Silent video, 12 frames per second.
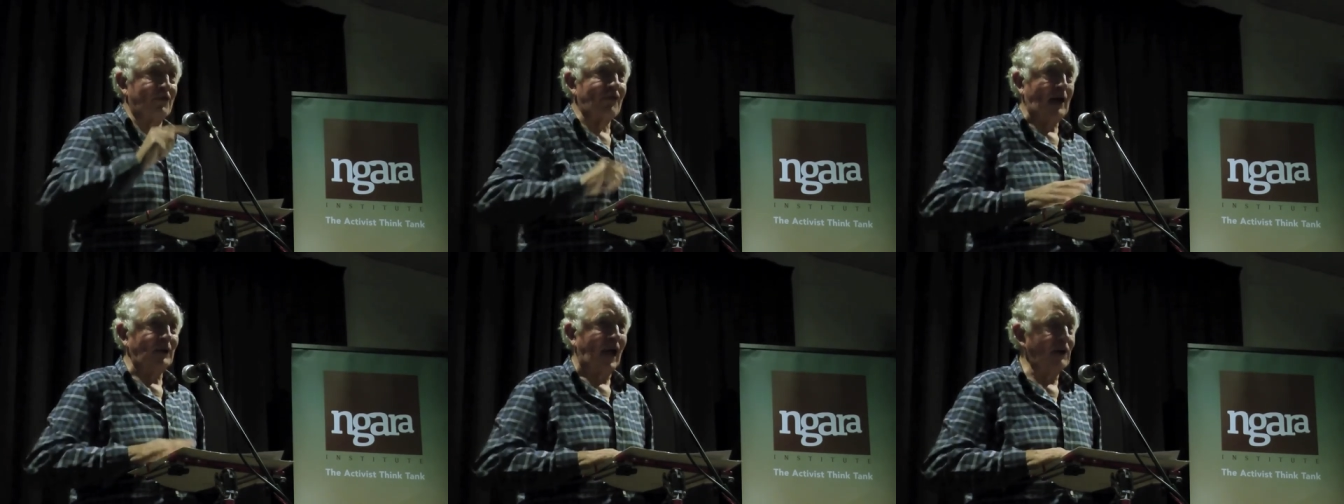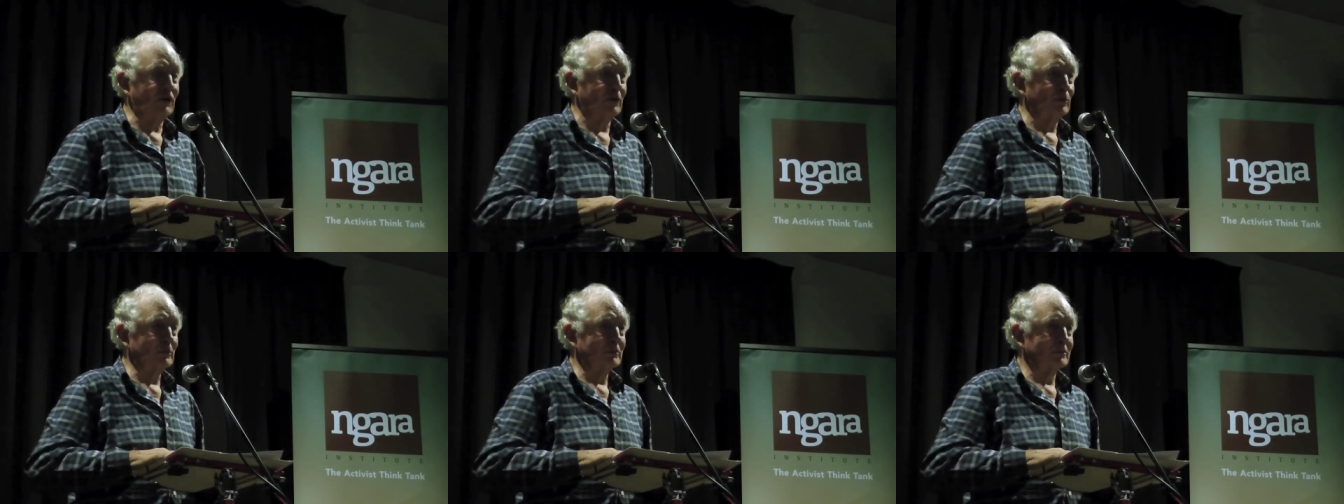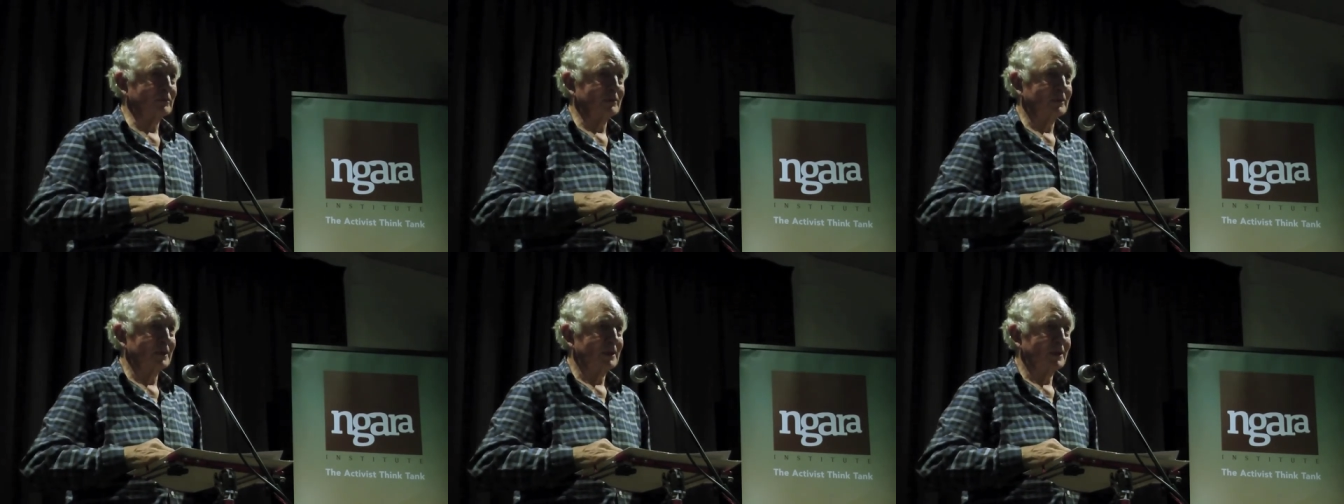the foundation
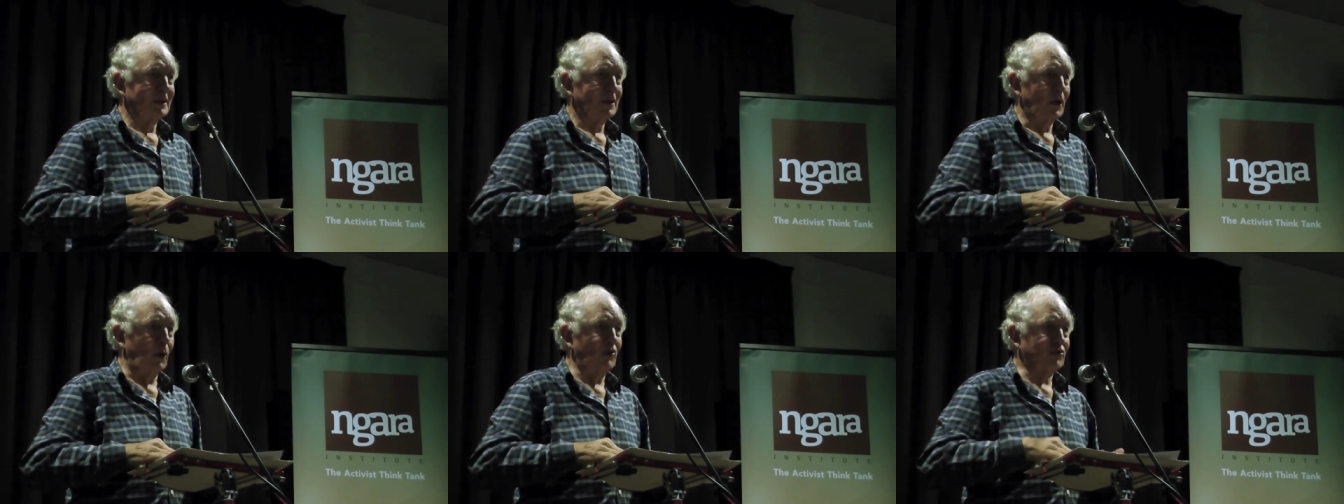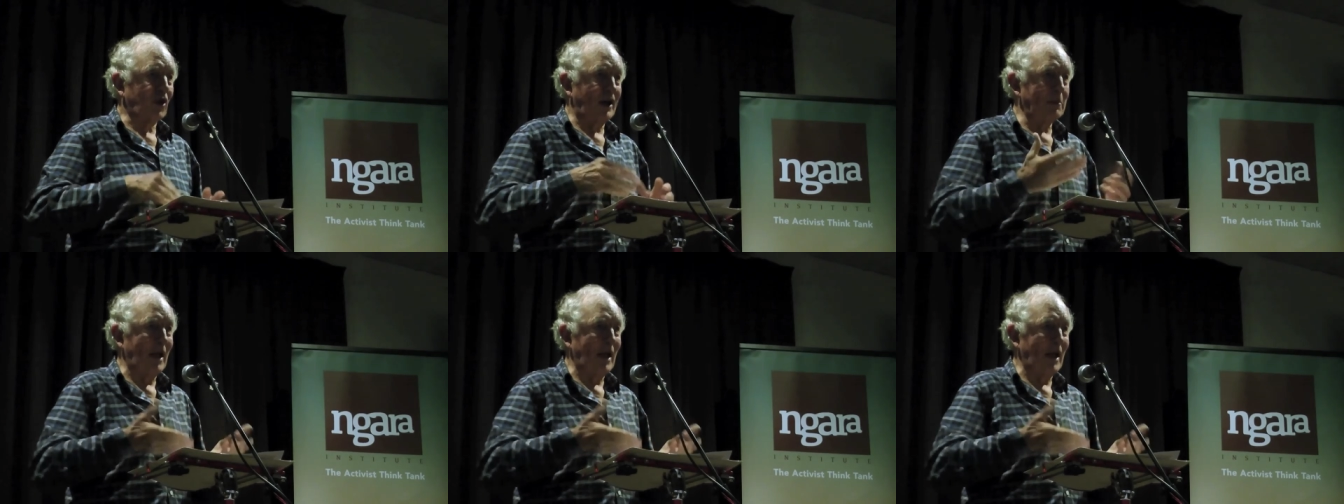who was trying to